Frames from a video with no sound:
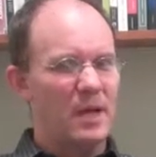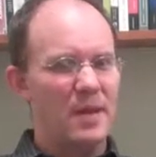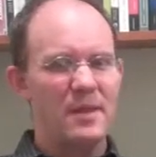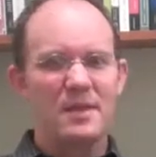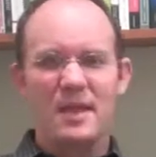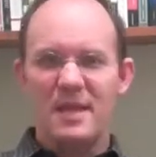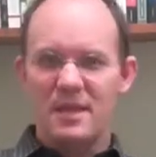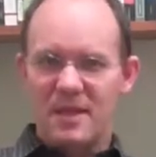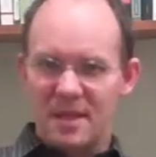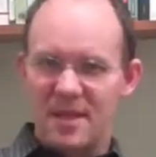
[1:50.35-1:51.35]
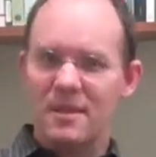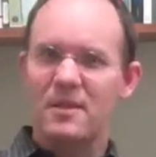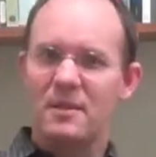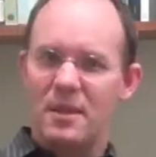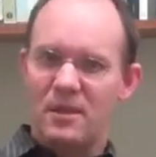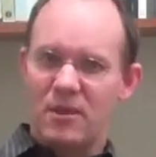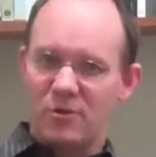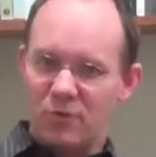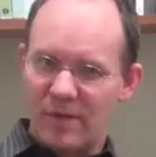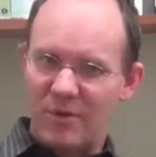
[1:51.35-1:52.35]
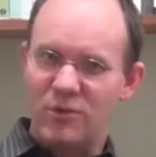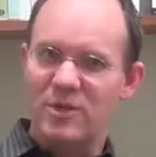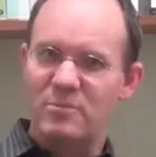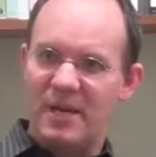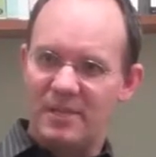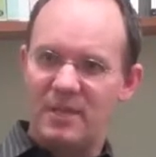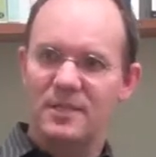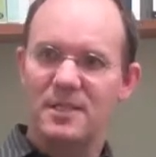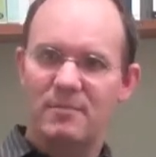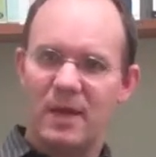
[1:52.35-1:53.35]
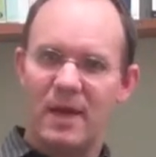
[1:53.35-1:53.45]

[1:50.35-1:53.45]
I think they, they think that their true nature is based on some